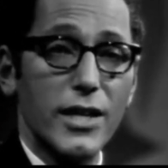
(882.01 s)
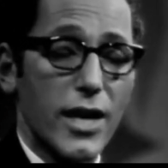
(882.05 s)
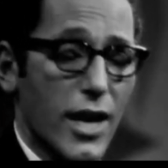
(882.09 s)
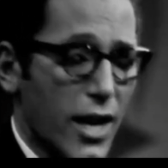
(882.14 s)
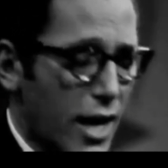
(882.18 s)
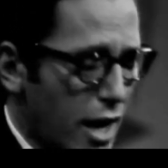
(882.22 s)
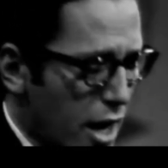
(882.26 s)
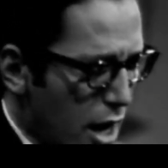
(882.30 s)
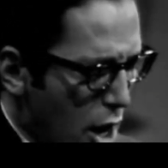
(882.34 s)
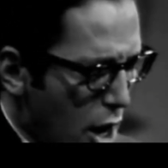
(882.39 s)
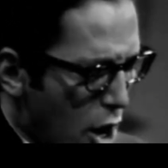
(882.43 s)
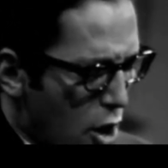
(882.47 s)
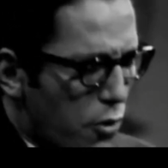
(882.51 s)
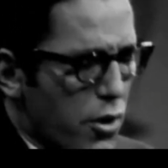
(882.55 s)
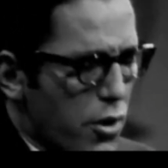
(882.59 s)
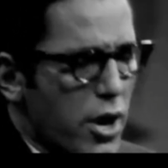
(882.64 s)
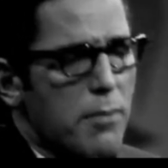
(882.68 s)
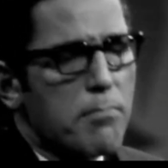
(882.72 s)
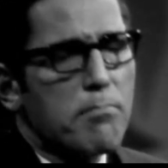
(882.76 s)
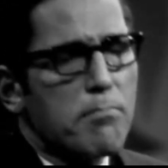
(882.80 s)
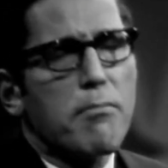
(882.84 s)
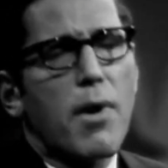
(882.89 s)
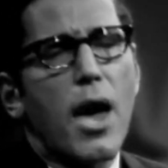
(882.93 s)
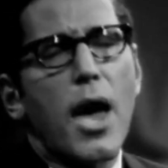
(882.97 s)

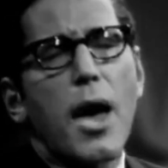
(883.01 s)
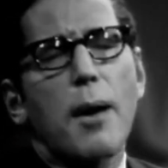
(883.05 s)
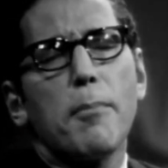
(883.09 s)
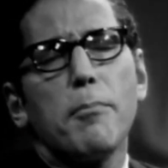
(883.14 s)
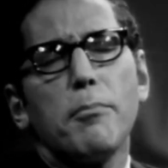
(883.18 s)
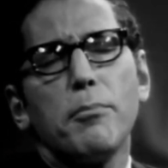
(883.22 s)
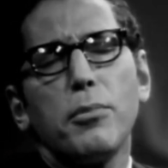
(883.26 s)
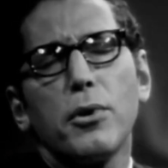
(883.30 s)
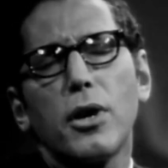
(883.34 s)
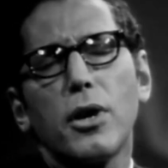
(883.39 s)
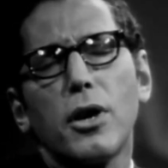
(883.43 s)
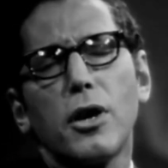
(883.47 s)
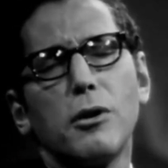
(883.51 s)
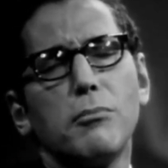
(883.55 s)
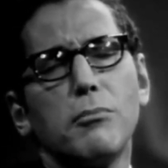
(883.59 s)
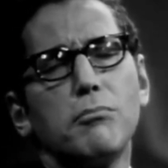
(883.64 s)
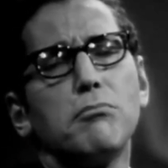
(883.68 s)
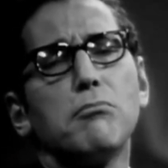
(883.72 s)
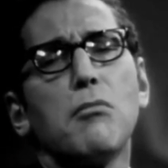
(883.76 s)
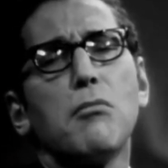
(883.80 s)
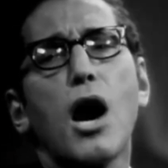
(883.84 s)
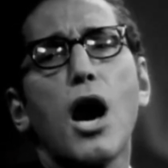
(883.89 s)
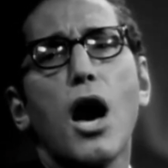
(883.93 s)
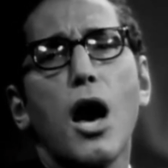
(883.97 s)
Remember,
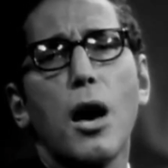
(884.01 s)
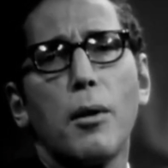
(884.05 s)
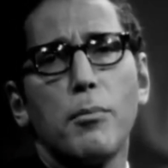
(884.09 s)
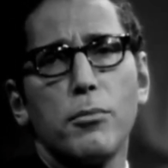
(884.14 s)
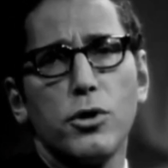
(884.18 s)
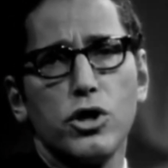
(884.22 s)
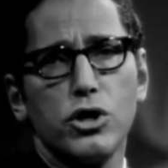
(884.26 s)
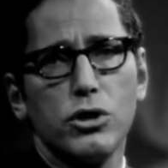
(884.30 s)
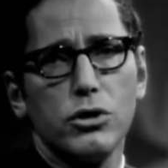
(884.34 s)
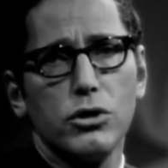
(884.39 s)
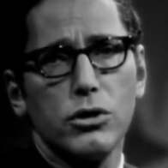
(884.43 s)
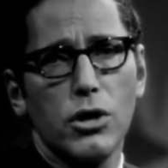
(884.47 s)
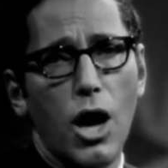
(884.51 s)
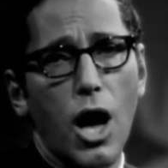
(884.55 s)
Mommy,